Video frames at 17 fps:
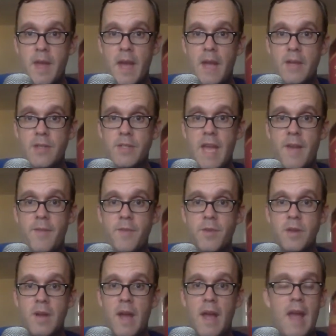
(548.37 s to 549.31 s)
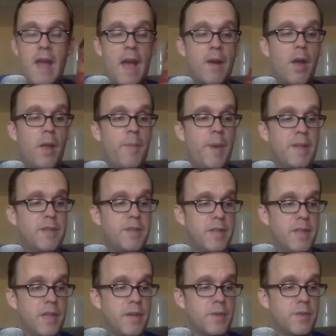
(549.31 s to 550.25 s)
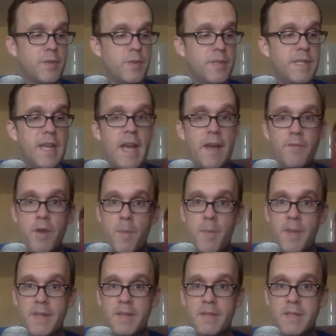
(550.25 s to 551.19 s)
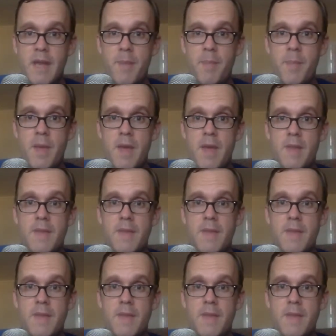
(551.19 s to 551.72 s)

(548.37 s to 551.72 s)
Actually, after I called back to the liquor store today after I picked this up,